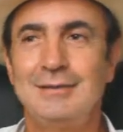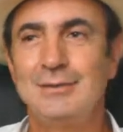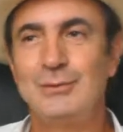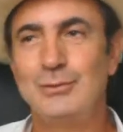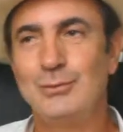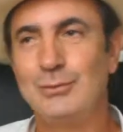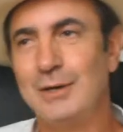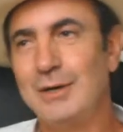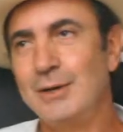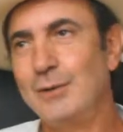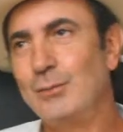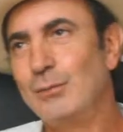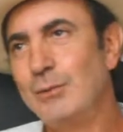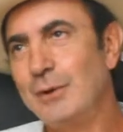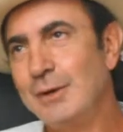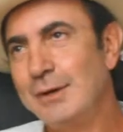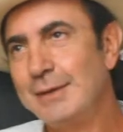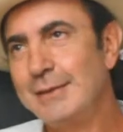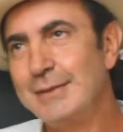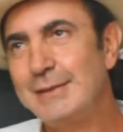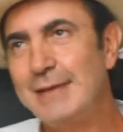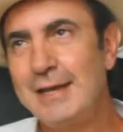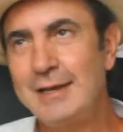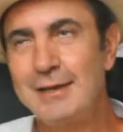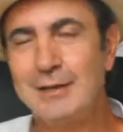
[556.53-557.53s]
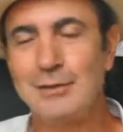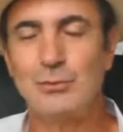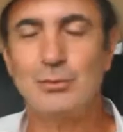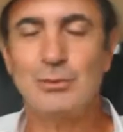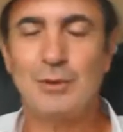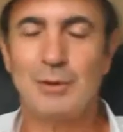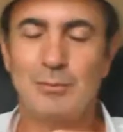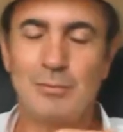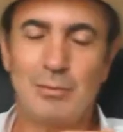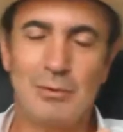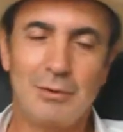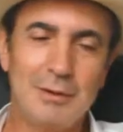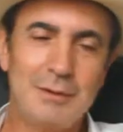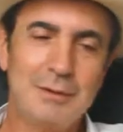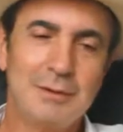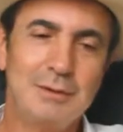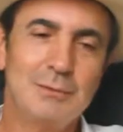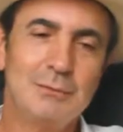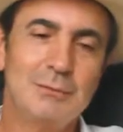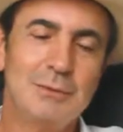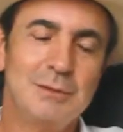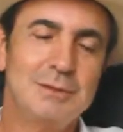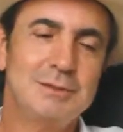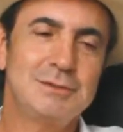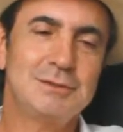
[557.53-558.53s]
Do I want to take it to a point
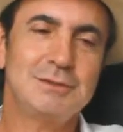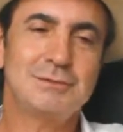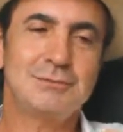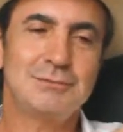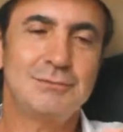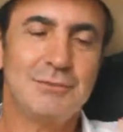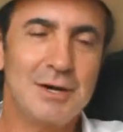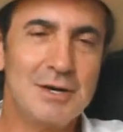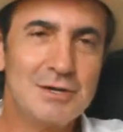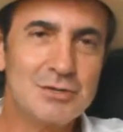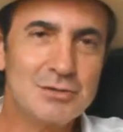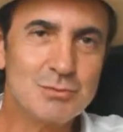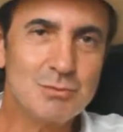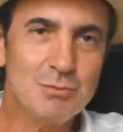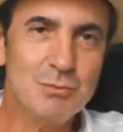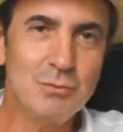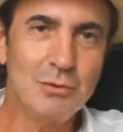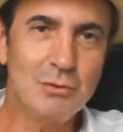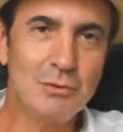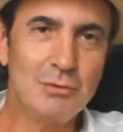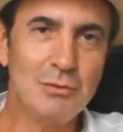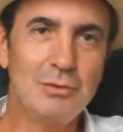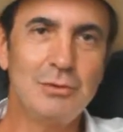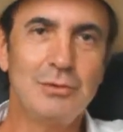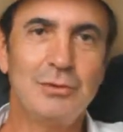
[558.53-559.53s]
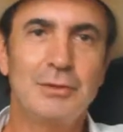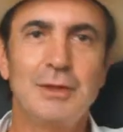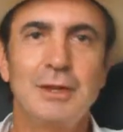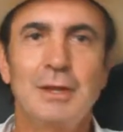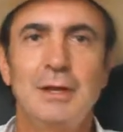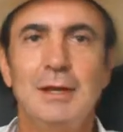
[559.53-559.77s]
in which it's very smooth